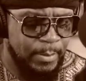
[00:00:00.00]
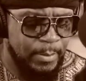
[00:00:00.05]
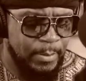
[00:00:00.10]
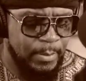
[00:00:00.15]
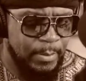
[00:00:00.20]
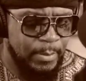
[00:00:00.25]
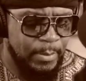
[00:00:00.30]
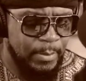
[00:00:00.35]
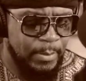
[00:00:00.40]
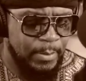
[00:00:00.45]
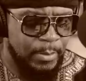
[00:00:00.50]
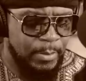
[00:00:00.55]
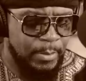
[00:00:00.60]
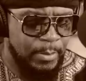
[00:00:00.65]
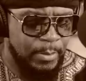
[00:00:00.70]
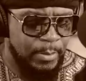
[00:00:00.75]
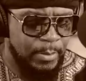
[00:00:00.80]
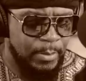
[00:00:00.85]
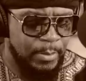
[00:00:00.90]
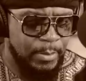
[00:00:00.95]

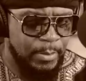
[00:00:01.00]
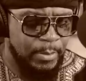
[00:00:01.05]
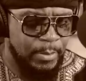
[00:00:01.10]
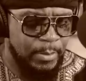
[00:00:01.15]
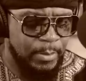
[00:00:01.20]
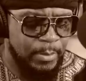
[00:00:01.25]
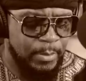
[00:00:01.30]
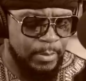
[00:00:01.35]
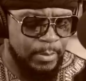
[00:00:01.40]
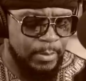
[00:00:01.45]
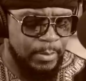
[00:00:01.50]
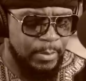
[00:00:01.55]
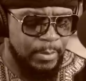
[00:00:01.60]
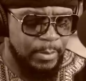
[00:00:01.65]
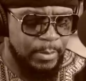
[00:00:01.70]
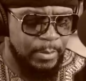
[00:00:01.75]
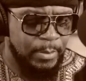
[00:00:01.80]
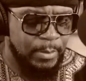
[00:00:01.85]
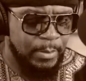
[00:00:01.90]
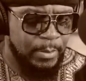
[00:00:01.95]

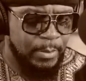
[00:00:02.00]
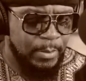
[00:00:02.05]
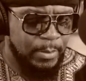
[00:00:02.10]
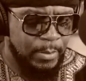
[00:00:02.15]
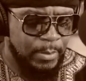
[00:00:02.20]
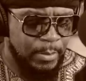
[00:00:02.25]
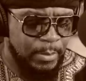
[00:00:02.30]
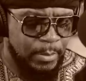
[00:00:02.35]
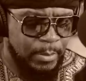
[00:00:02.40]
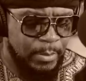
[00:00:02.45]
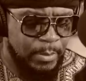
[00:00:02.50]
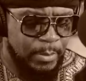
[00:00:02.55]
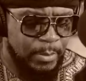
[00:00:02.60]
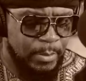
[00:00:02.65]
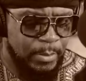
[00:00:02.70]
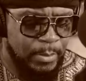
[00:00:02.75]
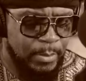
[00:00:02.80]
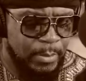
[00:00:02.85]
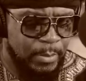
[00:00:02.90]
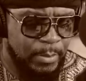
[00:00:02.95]

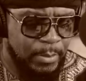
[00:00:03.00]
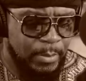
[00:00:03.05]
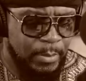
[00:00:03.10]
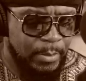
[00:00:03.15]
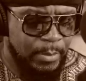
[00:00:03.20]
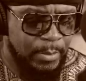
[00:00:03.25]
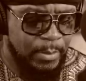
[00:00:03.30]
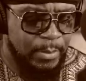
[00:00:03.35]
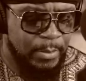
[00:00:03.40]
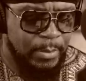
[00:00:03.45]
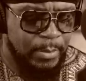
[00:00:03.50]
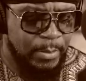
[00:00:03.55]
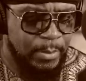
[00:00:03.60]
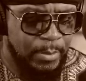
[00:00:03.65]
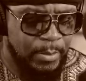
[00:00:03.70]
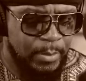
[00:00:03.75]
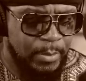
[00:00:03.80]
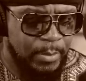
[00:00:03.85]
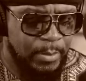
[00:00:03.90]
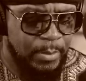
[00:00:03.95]

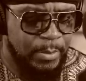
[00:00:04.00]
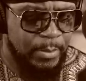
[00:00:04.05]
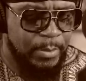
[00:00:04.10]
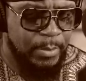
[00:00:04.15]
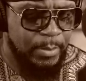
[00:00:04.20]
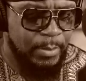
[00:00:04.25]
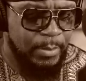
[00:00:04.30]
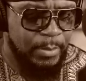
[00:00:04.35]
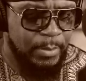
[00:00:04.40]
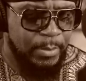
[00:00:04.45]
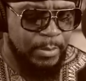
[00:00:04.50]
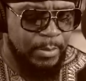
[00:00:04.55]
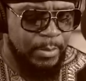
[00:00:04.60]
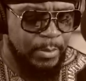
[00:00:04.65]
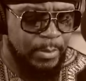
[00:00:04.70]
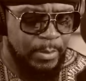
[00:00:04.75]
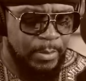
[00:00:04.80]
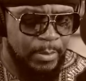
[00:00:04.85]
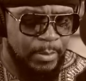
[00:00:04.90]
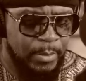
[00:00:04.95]

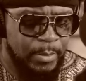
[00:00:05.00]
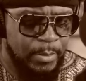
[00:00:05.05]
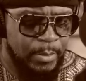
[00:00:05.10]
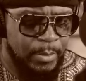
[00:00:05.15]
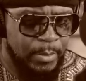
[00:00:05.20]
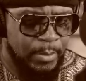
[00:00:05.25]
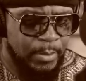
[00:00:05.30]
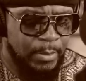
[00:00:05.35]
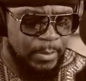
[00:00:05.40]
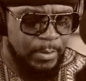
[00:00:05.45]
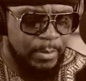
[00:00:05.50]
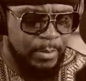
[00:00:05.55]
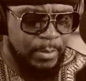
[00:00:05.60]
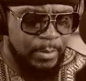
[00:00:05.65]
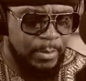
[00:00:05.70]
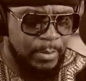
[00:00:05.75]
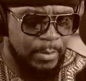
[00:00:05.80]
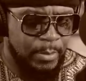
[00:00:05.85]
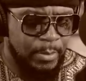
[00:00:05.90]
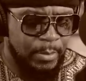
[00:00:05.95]

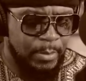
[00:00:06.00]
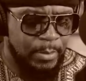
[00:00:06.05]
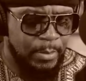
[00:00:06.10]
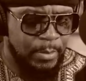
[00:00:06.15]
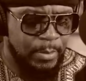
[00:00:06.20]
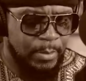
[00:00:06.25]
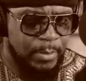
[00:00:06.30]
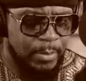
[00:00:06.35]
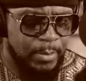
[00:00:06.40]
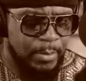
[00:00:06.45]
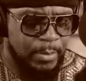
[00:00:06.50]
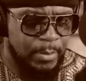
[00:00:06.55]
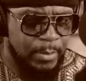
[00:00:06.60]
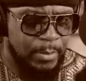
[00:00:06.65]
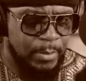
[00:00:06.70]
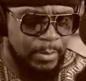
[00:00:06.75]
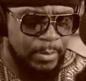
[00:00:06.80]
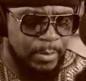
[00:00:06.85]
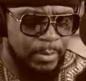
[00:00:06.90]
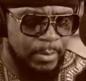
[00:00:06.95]

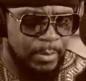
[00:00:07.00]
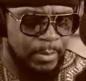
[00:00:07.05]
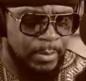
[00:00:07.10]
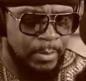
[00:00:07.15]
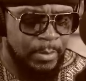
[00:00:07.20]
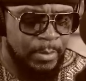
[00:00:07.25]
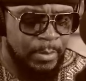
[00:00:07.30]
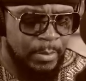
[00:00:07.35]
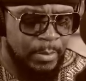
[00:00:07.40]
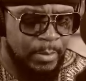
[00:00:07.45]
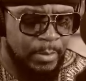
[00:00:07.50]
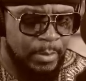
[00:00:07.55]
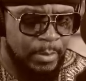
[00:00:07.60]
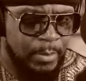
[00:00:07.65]
(silence)